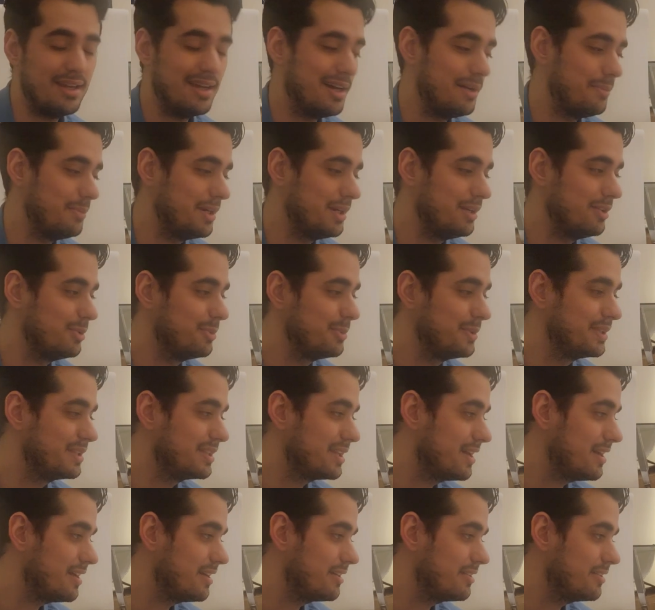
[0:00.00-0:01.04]
I'm a little bit
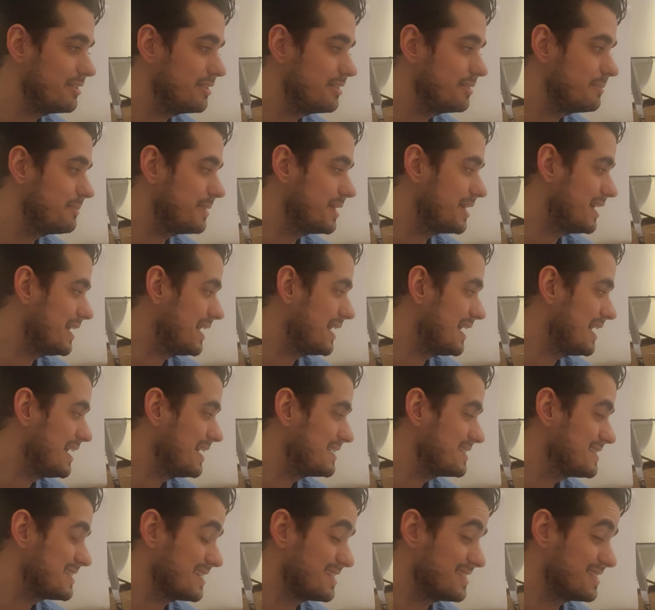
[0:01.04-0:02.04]
tired. My eyes